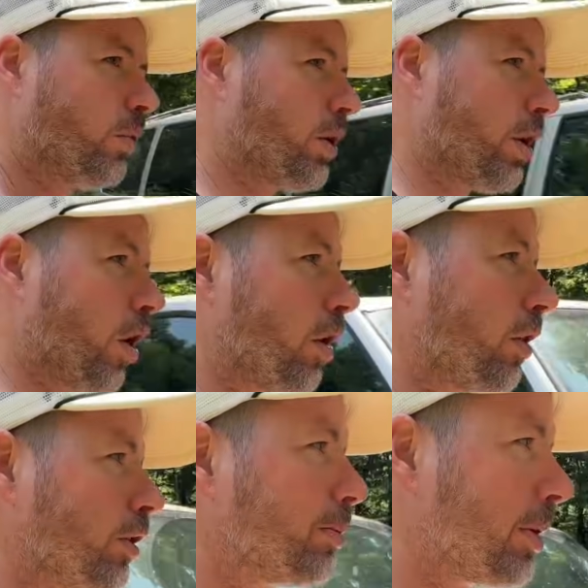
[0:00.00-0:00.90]
We're at
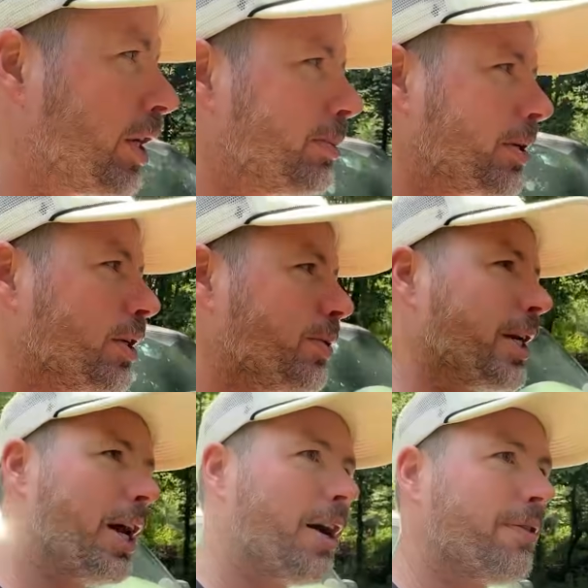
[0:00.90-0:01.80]
Arlo's place because we
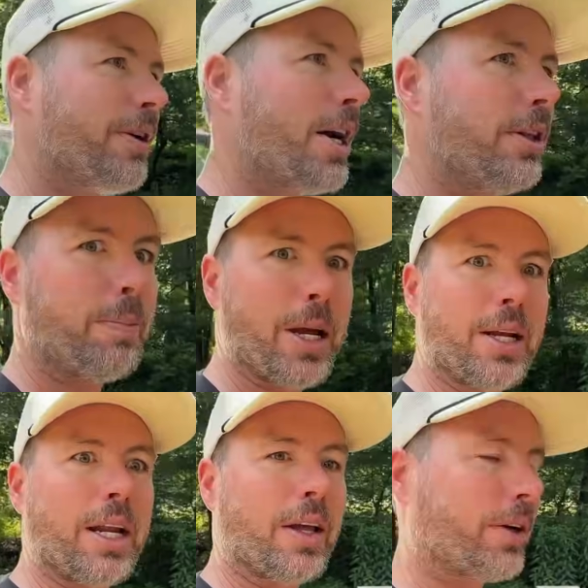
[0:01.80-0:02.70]
cannot find the
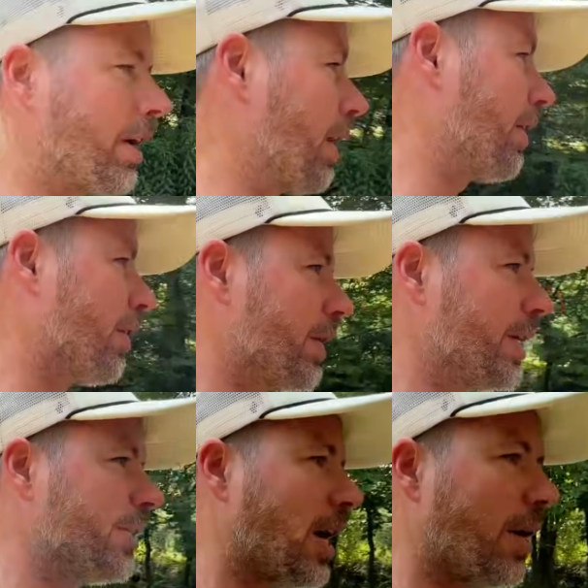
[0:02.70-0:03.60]
pin nailer. And I know
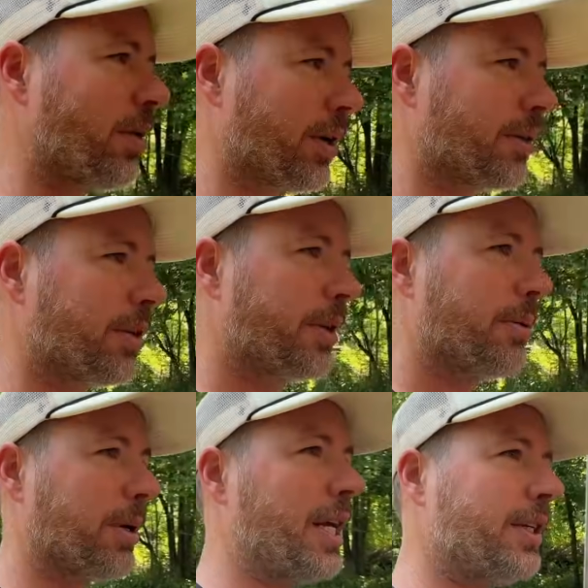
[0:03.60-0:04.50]
he's got one,
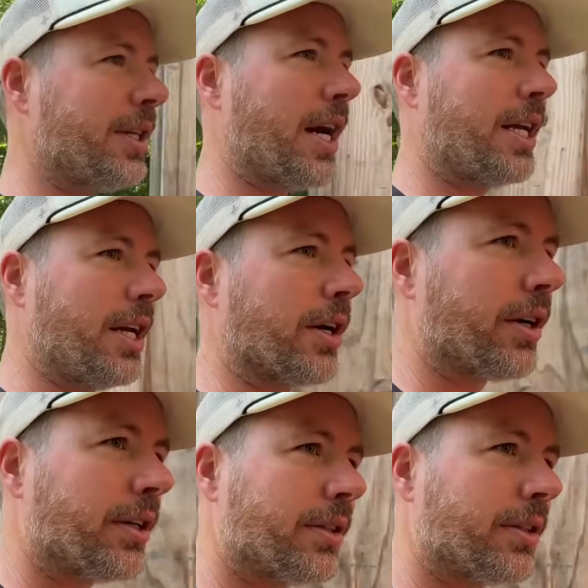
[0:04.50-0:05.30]
but he's not here.